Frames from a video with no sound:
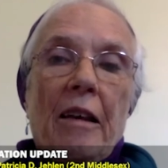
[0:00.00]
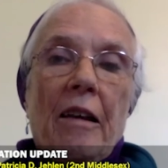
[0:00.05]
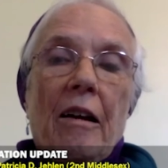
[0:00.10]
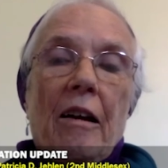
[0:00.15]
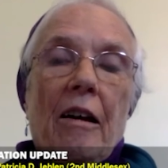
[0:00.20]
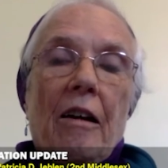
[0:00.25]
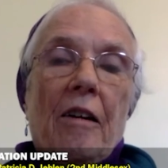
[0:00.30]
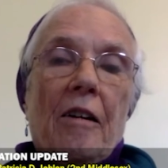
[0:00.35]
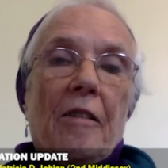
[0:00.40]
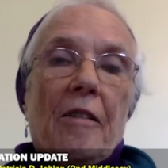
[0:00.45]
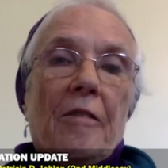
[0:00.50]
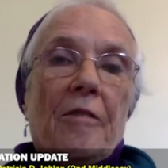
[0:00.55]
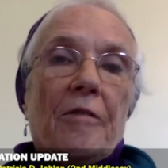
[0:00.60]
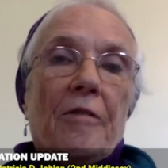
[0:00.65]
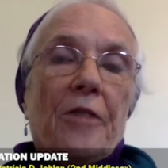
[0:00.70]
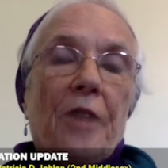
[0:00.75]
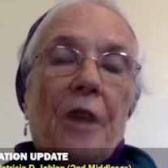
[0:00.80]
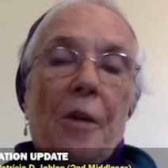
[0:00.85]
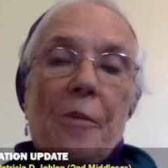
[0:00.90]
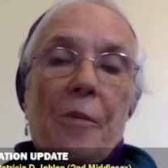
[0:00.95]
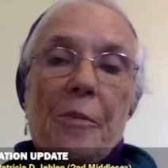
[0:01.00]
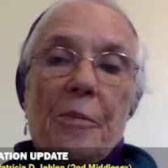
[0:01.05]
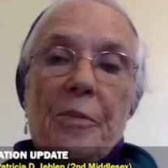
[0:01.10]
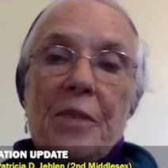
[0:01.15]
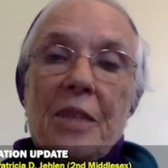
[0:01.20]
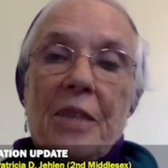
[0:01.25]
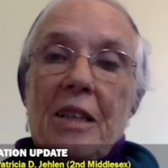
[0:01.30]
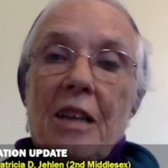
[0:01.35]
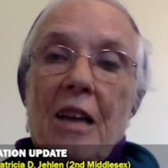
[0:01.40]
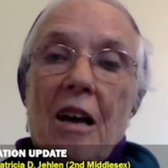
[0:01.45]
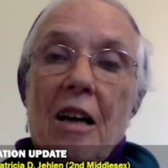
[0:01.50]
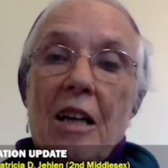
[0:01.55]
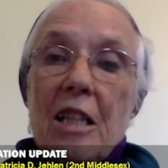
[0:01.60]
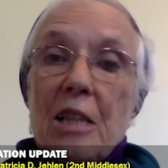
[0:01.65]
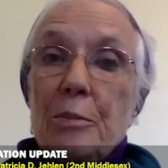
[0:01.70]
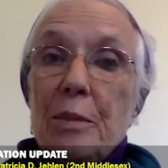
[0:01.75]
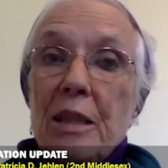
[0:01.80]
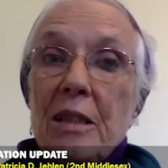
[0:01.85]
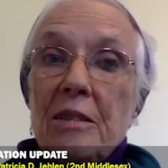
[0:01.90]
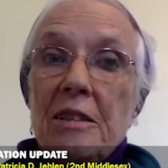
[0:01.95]
uh, from a
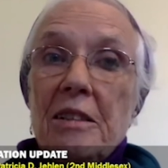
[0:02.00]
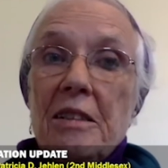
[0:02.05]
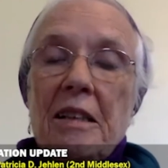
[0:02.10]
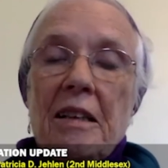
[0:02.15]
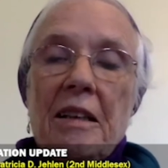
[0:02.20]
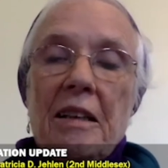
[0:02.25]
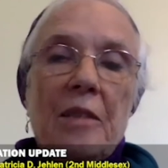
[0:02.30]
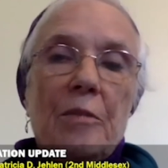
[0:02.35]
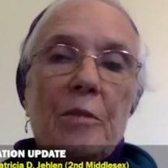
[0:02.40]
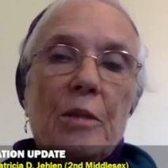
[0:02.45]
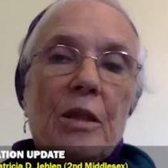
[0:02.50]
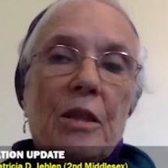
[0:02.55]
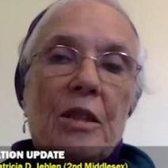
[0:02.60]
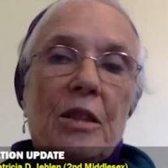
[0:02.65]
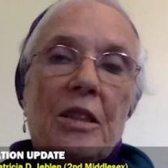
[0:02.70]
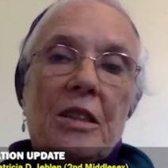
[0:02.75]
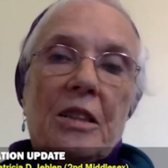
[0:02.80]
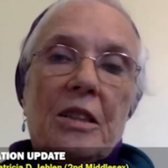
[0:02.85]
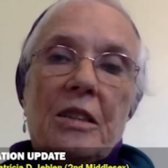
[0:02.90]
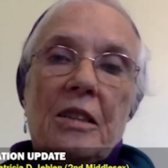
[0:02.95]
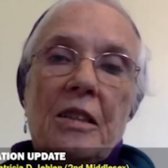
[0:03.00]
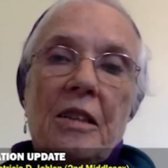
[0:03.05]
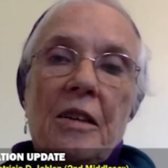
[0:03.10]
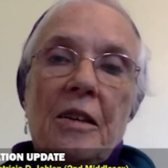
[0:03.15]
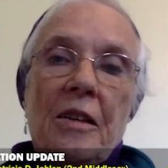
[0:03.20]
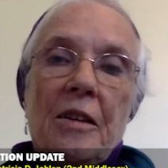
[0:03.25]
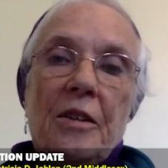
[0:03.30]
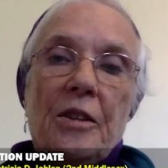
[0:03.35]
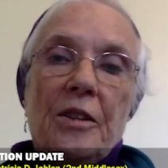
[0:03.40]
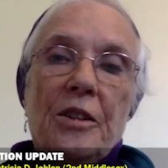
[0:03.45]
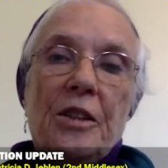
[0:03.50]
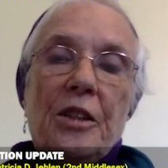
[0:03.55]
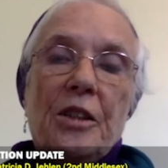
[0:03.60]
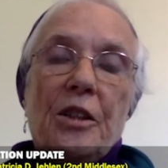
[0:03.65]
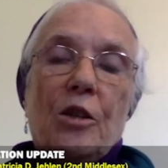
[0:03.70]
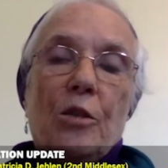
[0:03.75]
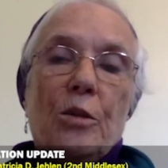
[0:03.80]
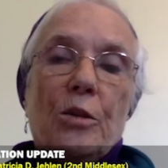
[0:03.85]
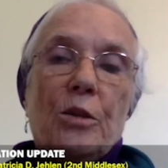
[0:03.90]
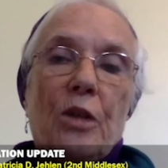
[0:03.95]
hospital stay because nursing
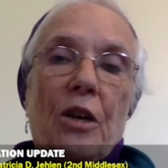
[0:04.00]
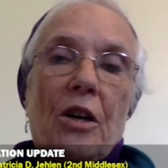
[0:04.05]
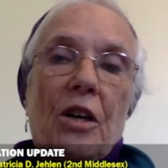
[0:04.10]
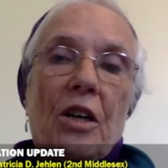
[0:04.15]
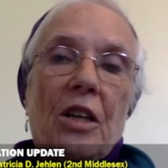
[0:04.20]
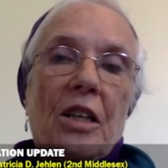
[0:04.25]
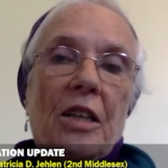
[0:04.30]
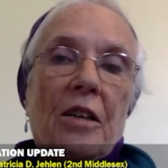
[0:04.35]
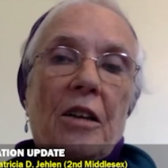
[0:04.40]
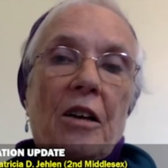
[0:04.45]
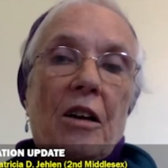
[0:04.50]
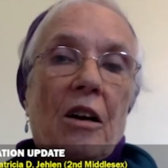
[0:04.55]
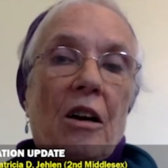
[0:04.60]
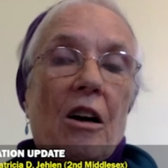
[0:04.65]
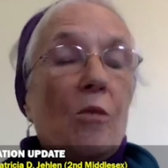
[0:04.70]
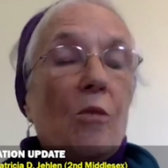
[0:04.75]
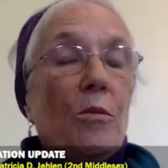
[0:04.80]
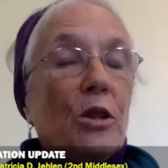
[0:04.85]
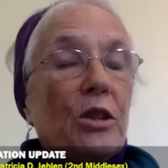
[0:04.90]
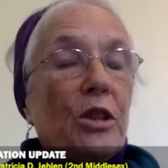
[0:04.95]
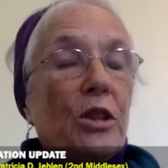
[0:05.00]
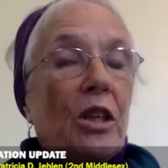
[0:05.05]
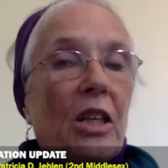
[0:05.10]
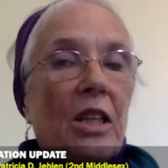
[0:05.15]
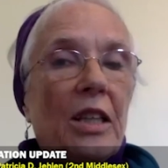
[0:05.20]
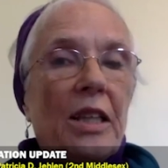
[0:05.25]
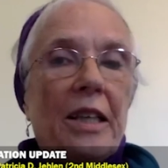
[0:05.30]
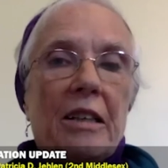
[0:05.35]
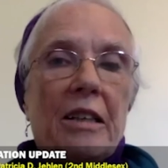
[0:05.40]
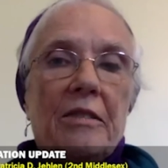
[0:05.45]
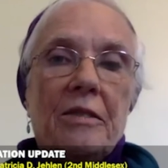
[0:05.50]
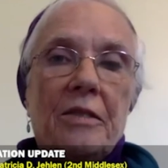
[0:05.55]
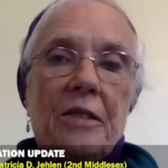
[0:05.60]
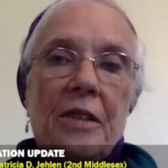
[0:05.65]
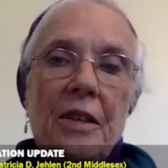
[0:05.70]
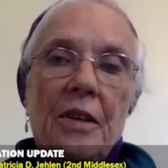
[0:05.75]
homes all almost all have